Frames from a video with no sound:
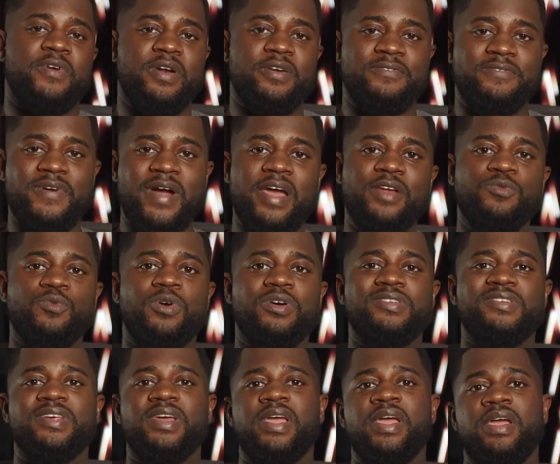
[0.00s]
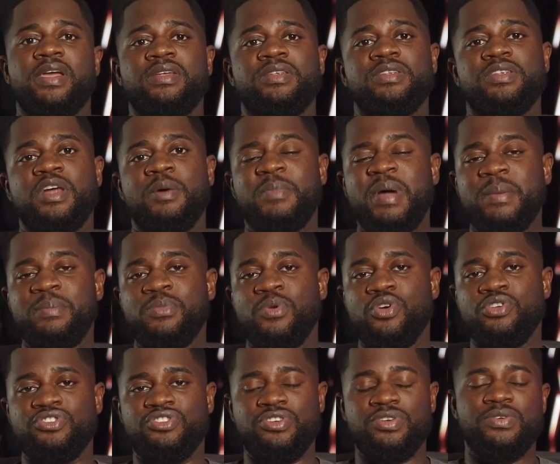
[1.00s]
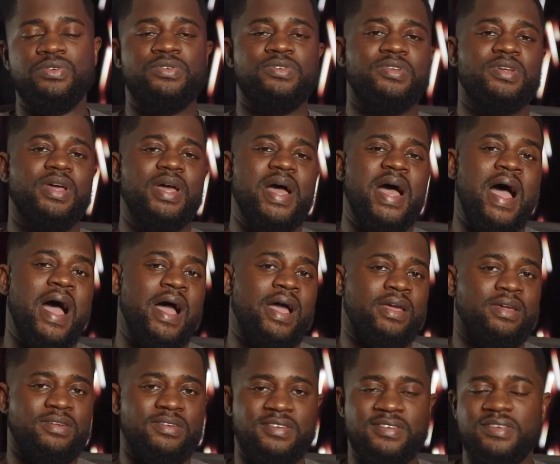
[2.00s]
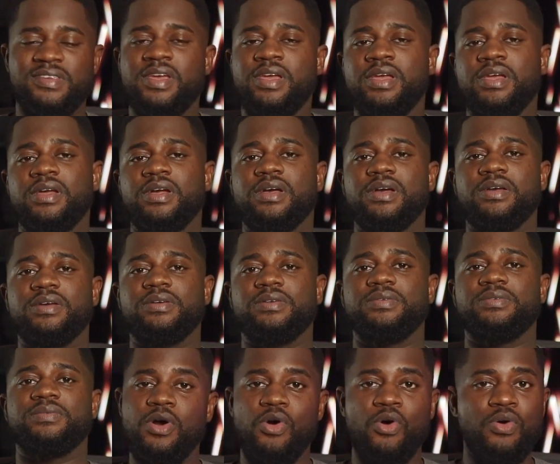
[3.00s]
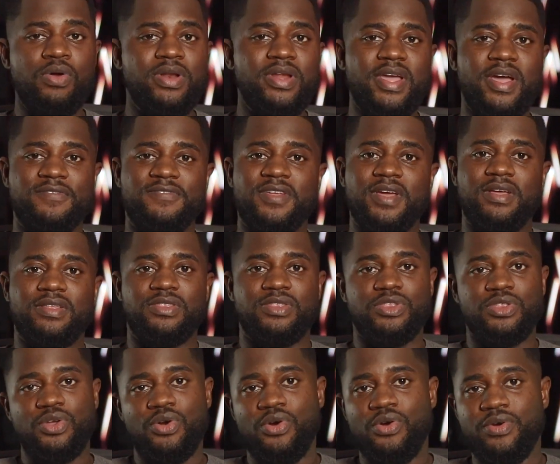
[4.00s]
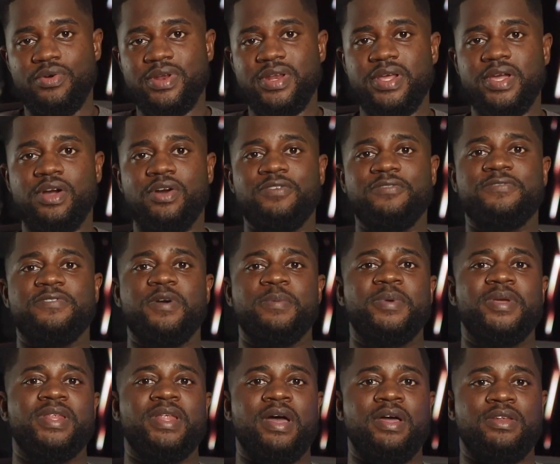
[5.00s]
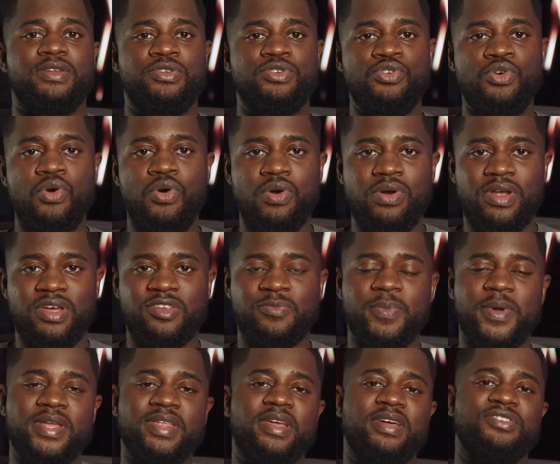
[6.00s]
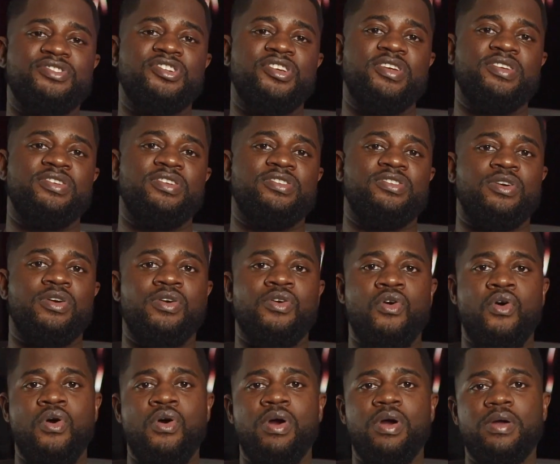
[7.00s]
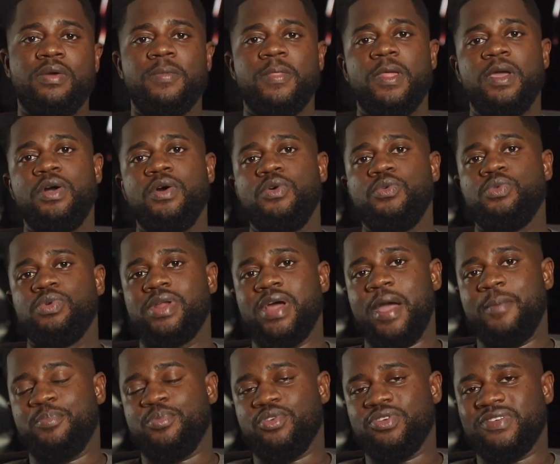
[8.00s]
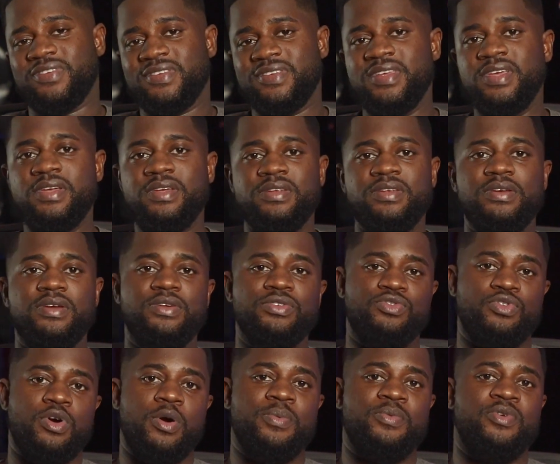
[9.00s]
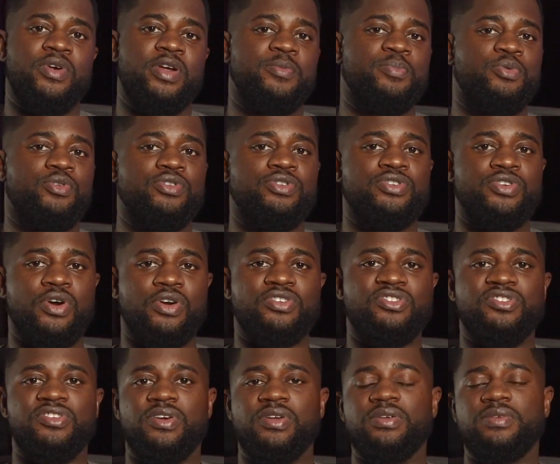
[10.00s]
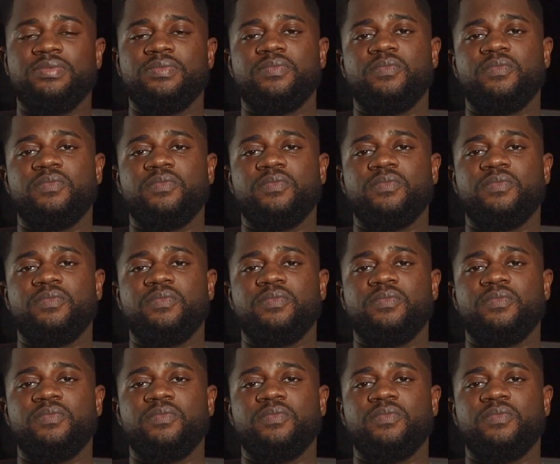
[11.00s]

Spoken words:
verifying once again that my modules are in sync. Only after thoroughly confirming that no unexpected changes occur would I proceed to upgrade production.